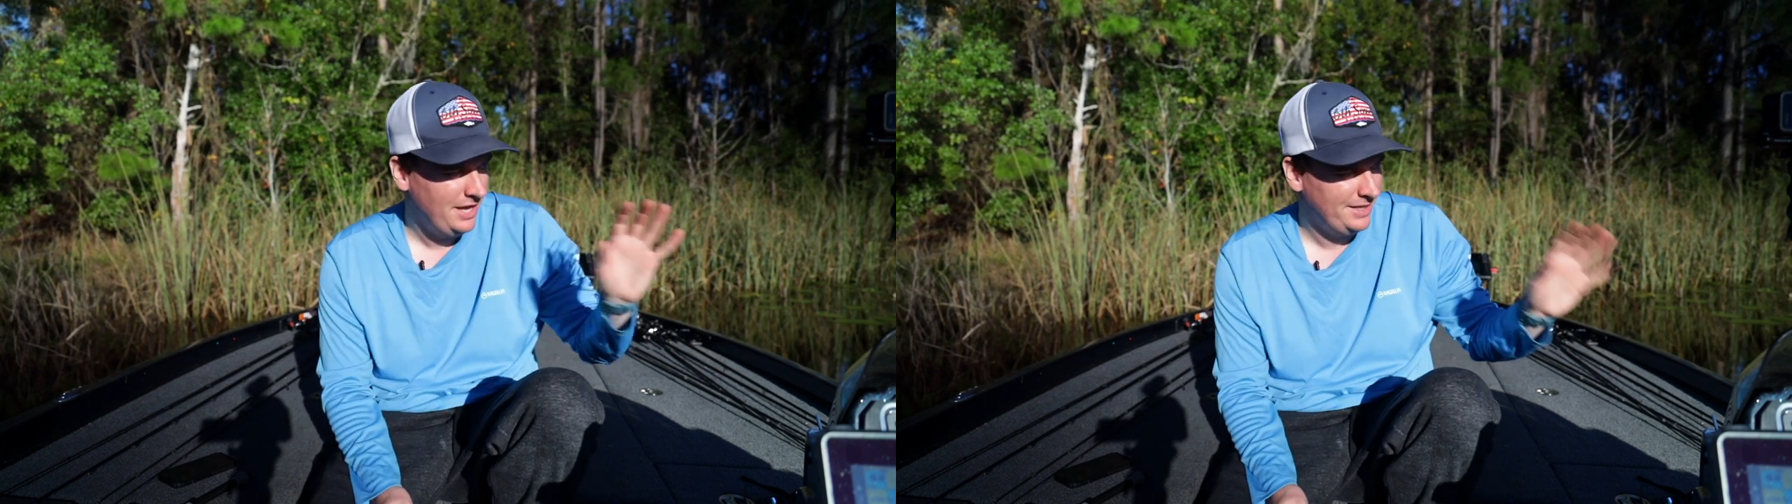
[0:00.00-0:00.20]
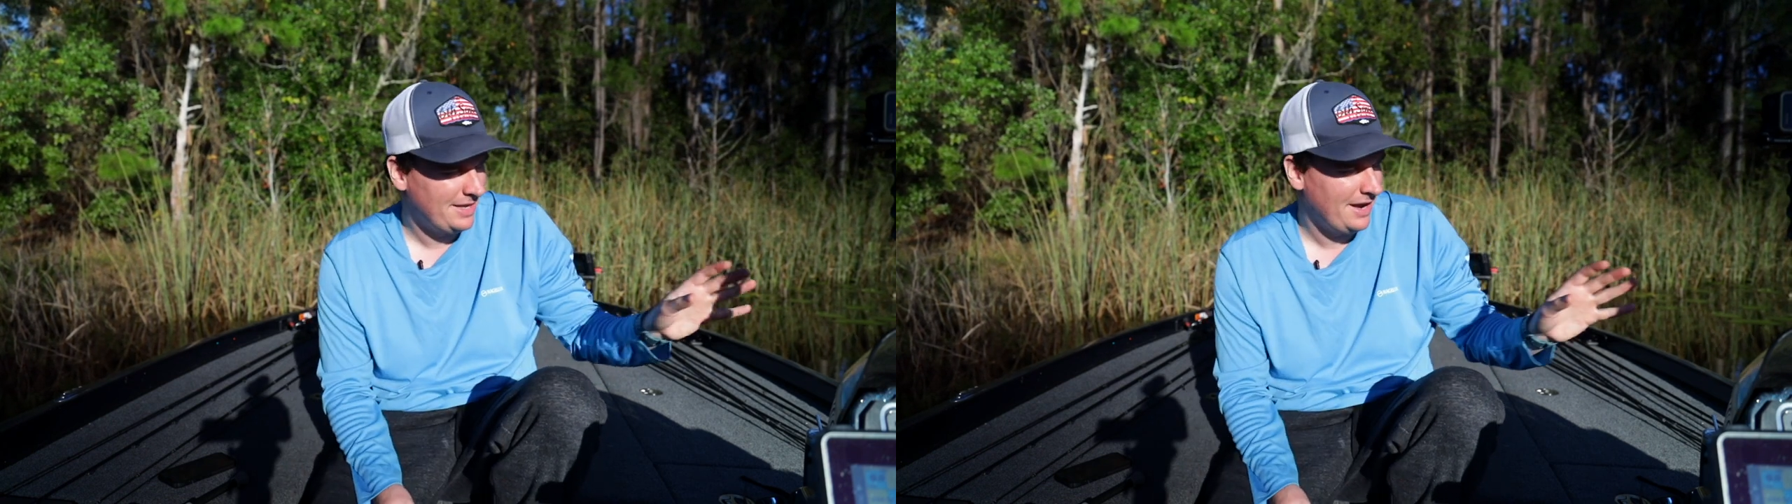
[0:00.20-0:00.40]

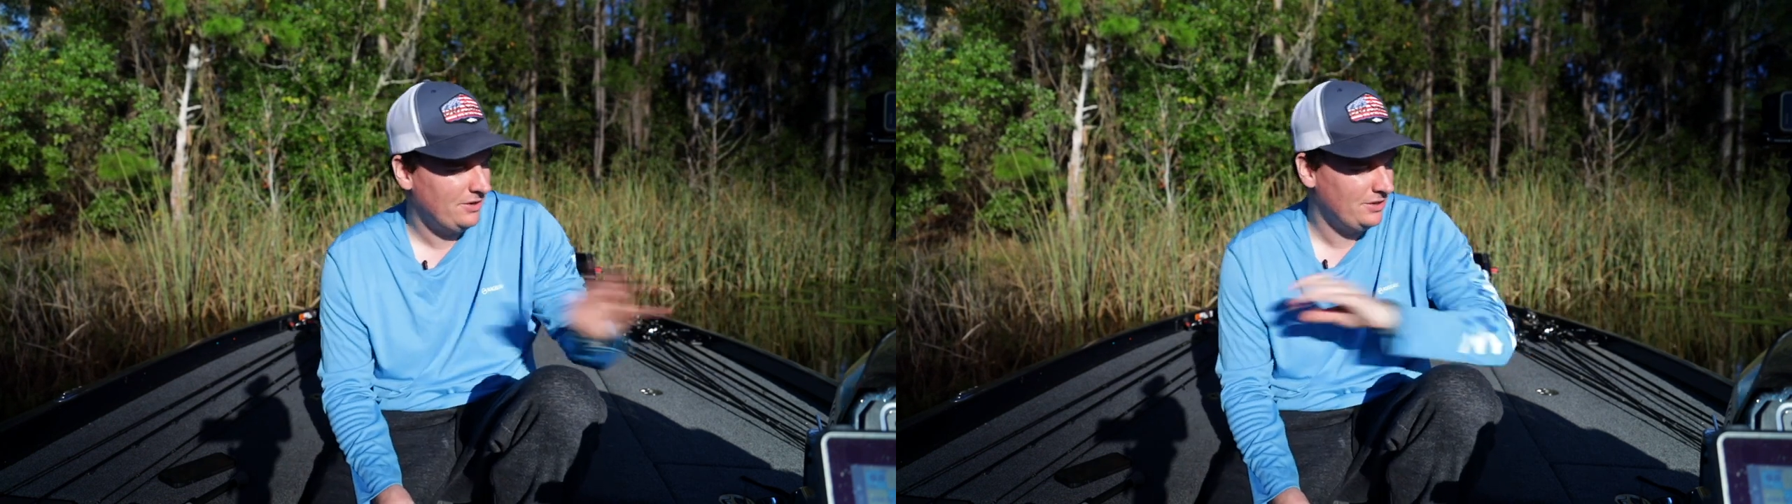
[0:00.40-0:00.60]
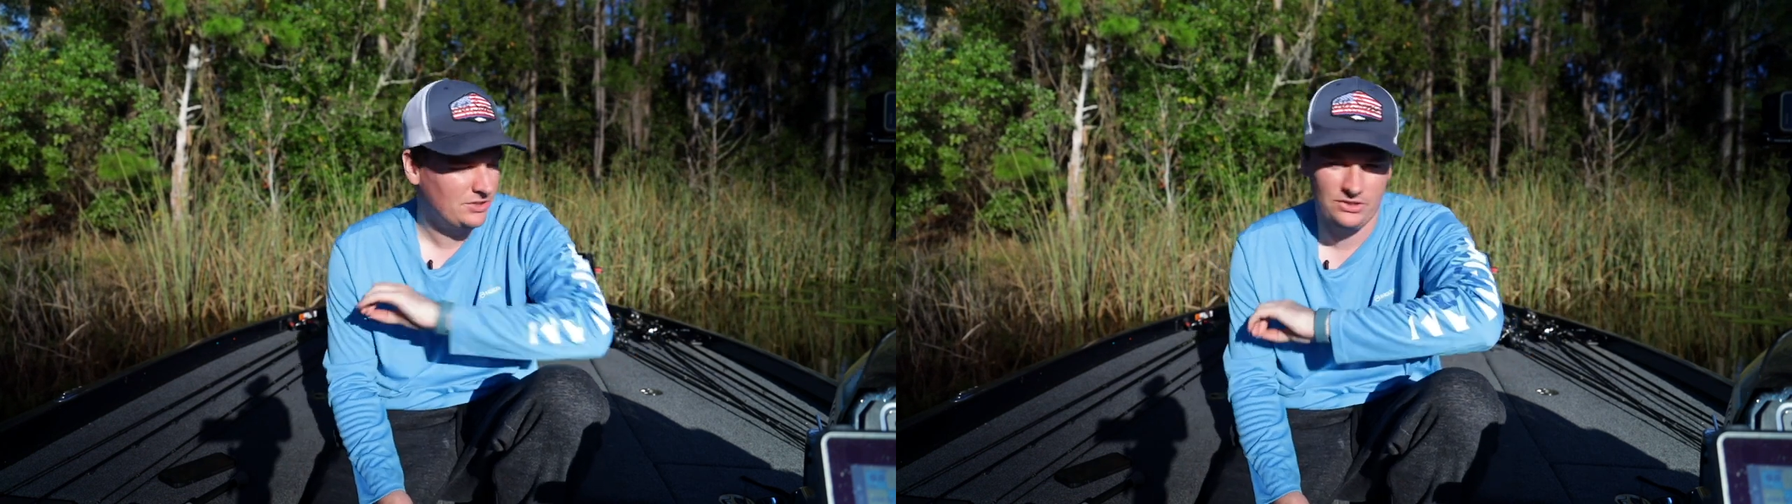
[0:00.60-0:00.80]
and the
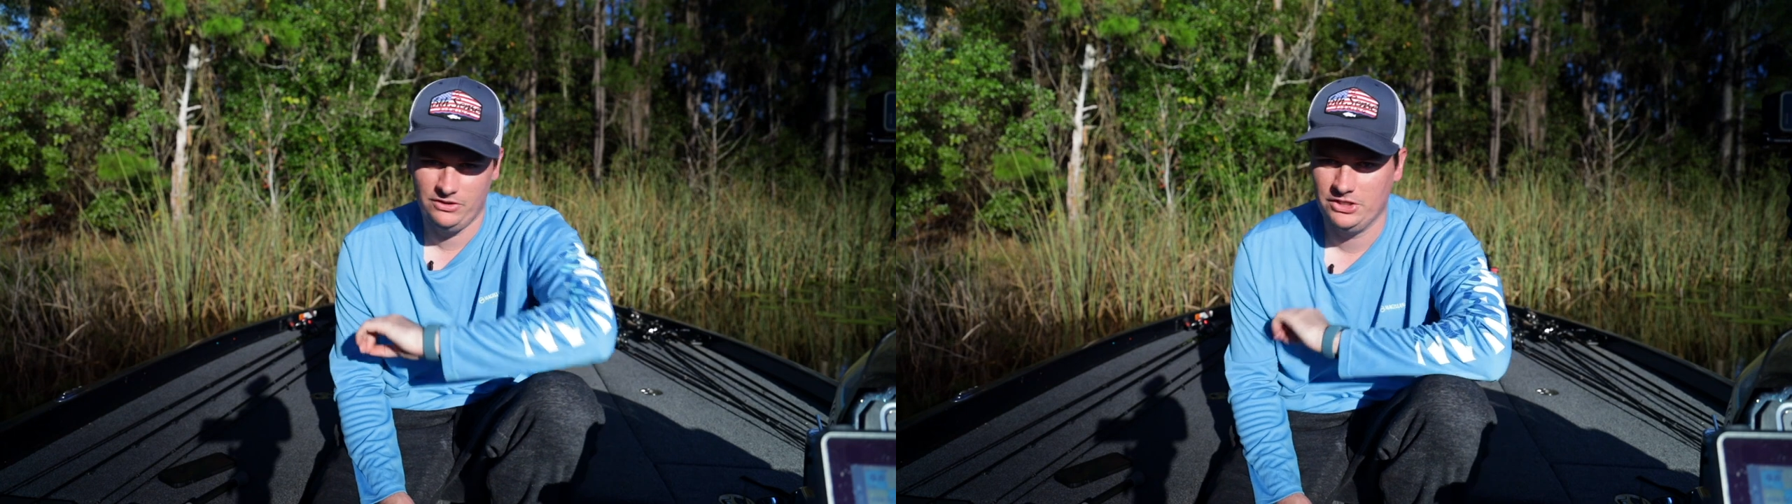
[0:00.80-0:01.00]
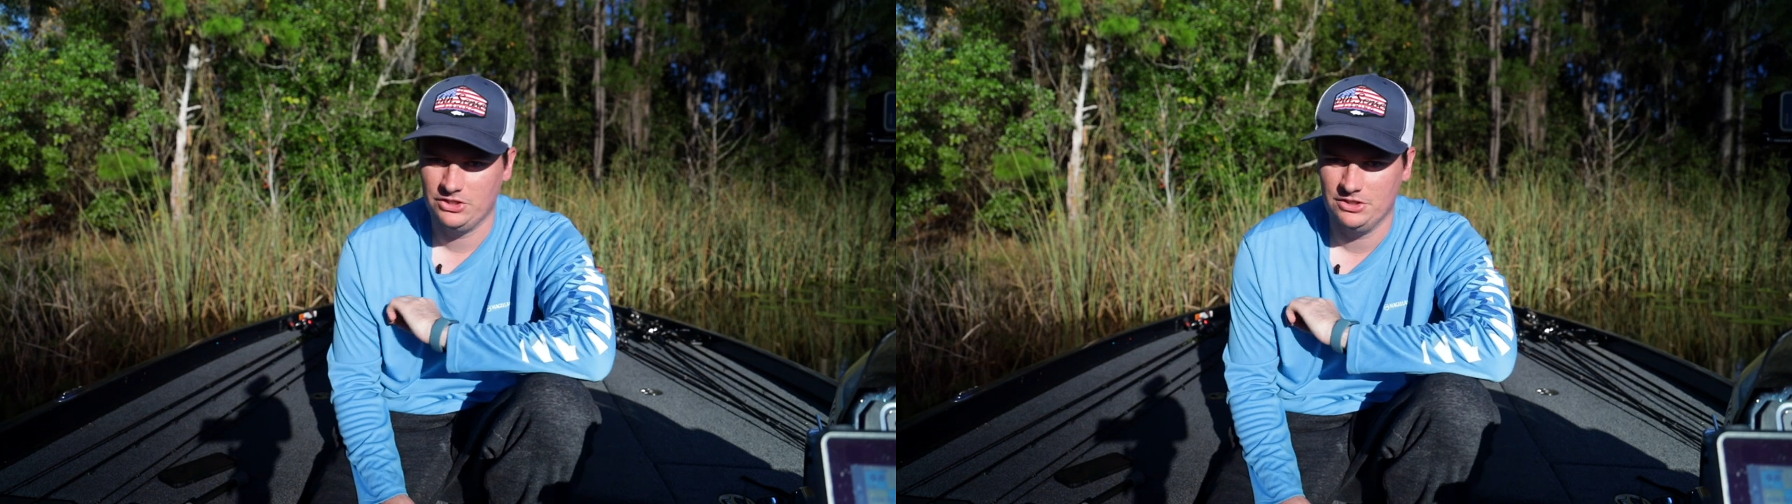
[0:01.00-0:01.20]
area
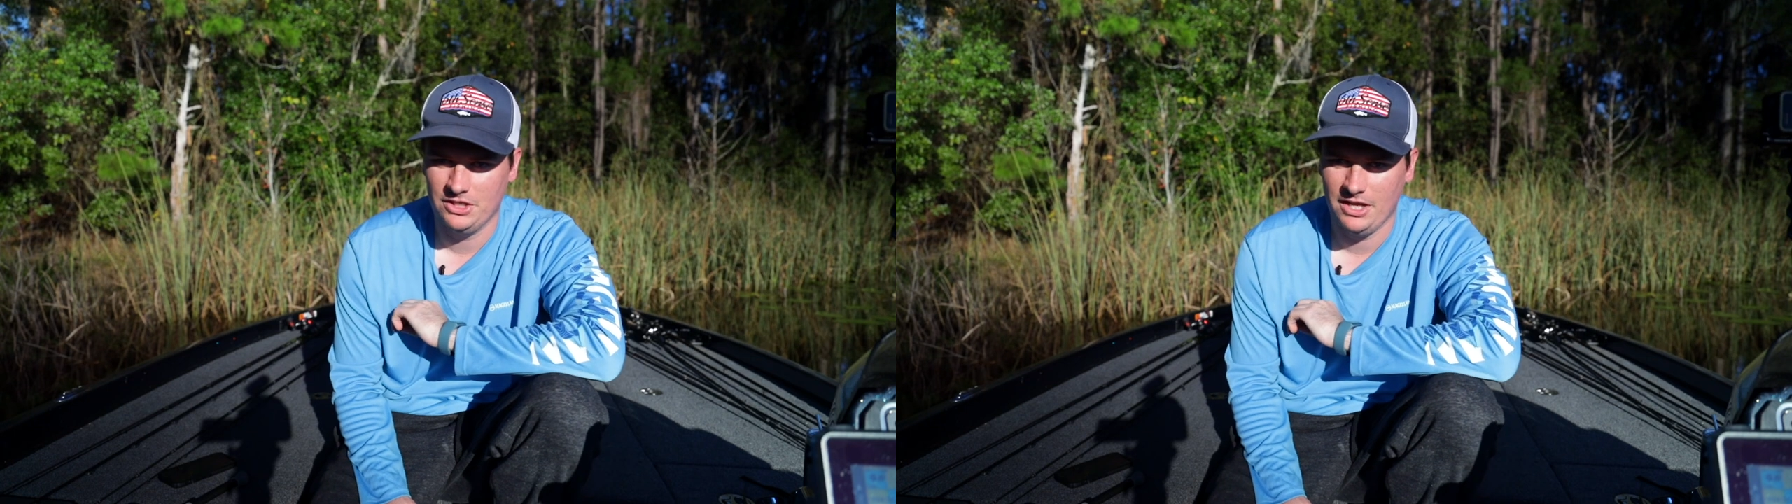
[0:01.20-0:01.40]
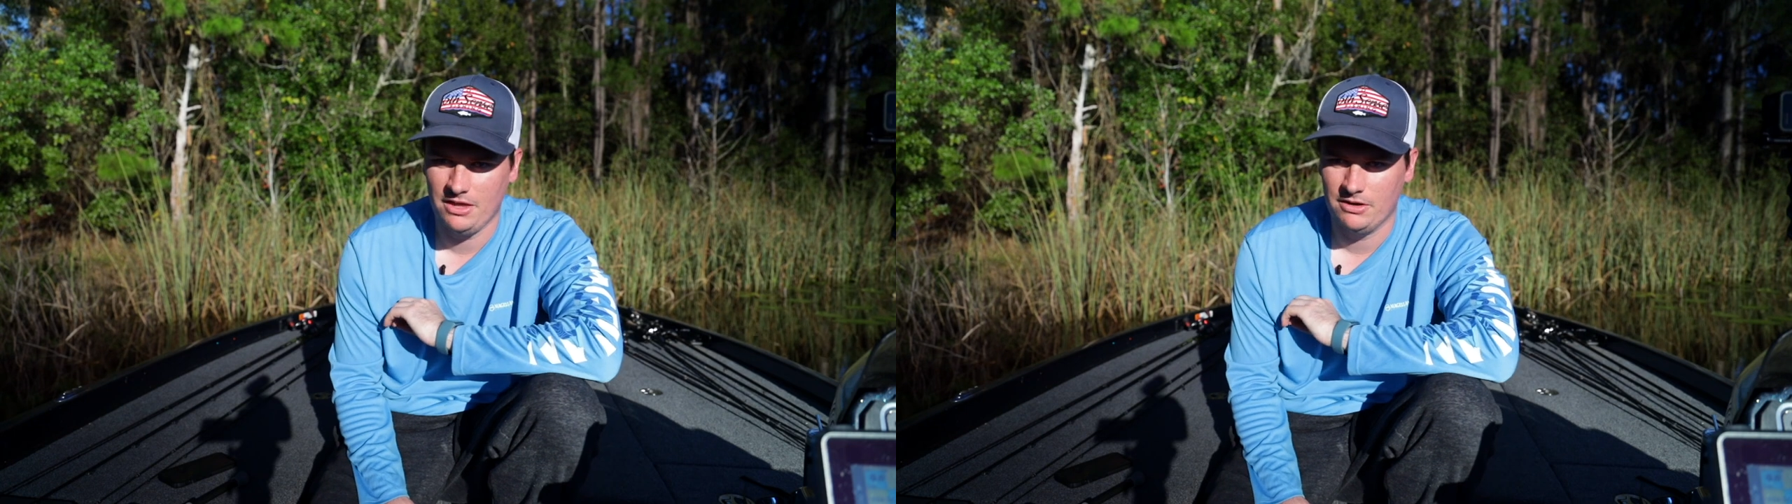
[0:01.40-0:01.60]
selection
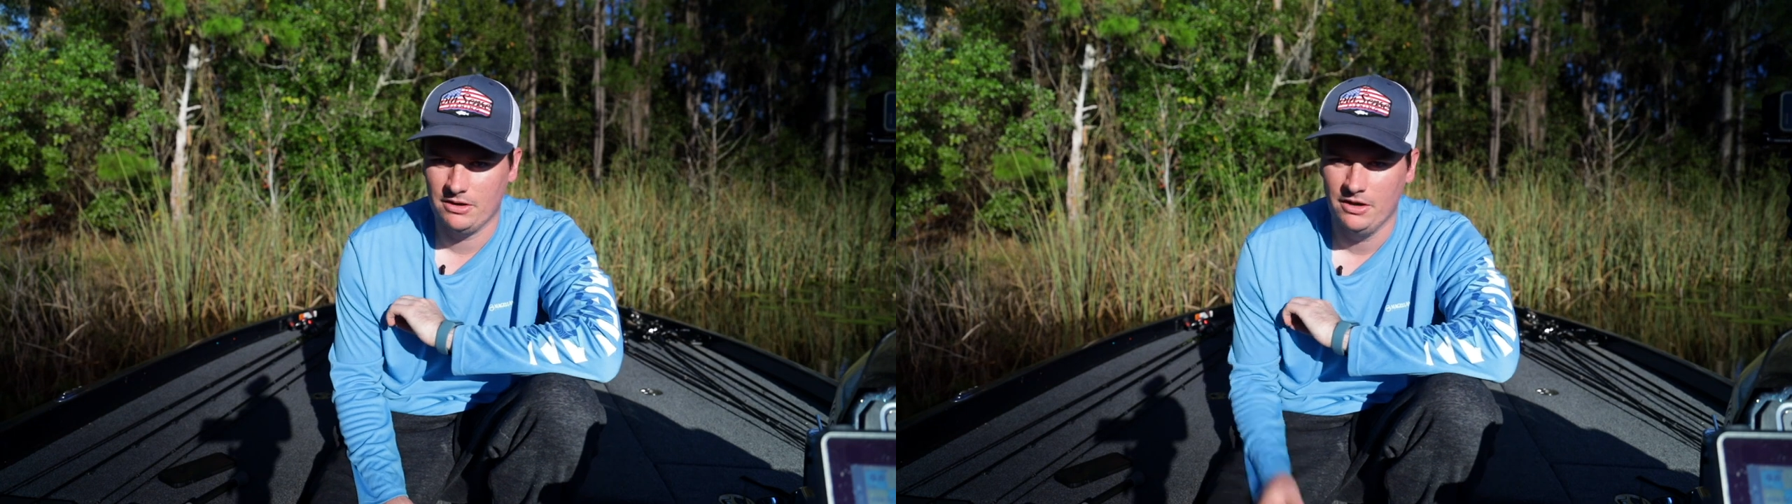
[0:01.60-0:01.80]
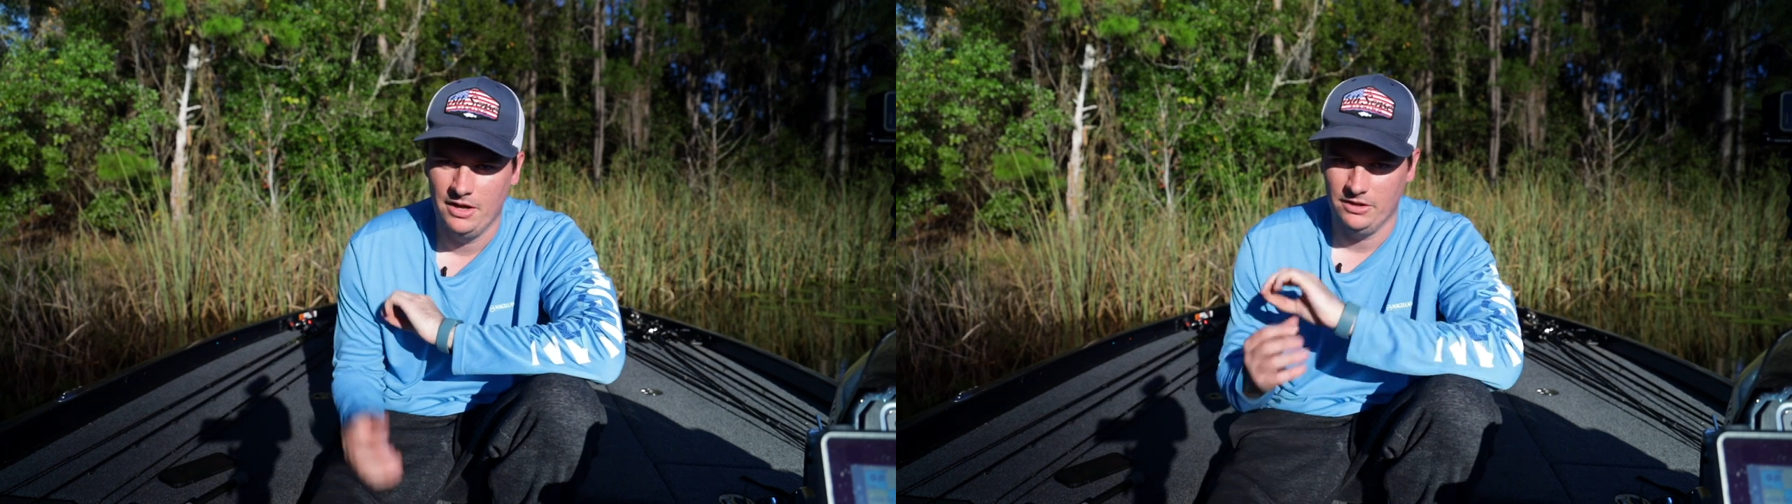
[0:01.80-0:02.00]
together.